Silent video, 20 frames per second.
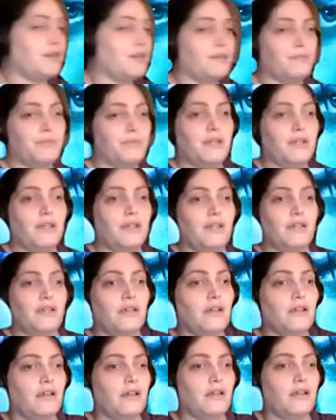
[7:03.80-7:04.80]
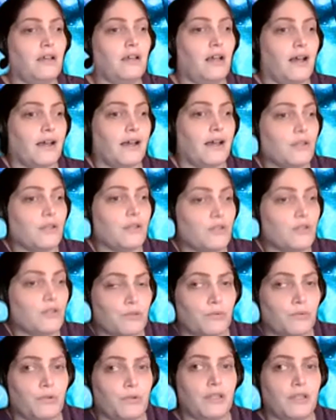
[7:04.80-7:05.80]
But I
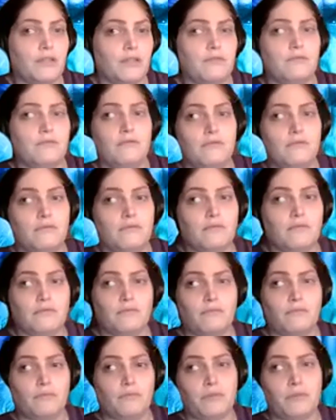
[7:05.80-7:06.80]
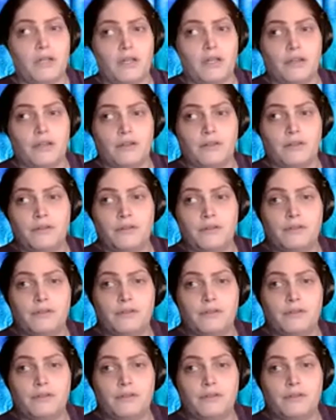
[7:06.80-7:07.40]
enjoyed my